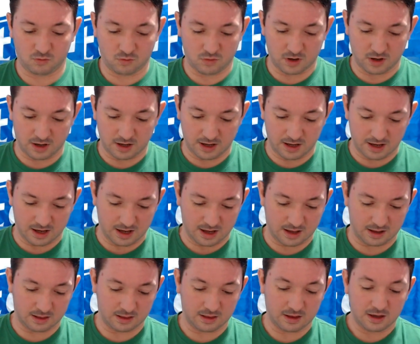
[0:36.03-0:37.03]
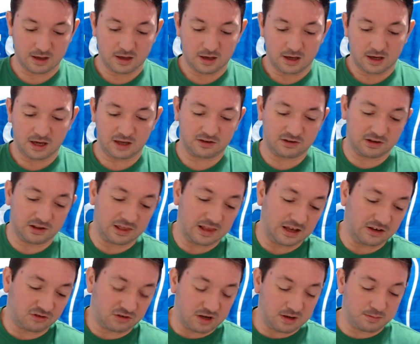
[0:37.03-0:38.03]
Each of the
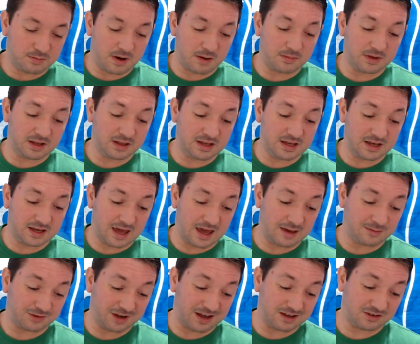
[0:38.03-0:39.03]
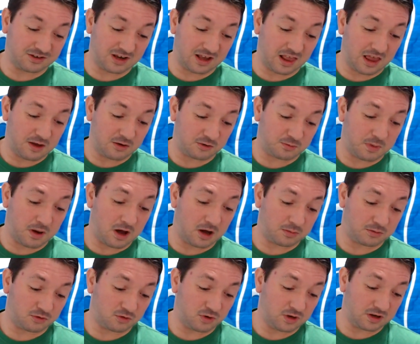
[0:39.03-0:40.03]
last three Premier League games at Selhurst Park
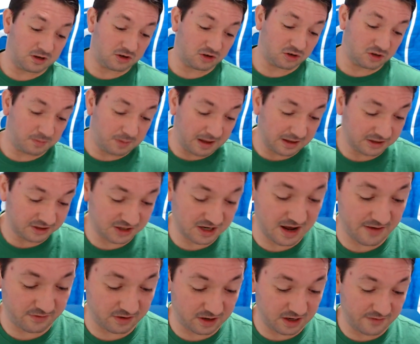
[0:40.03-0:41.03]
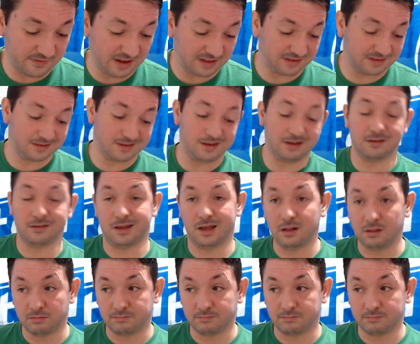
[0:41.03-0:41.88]
between Crystal Palace and Everton have ended 0-0.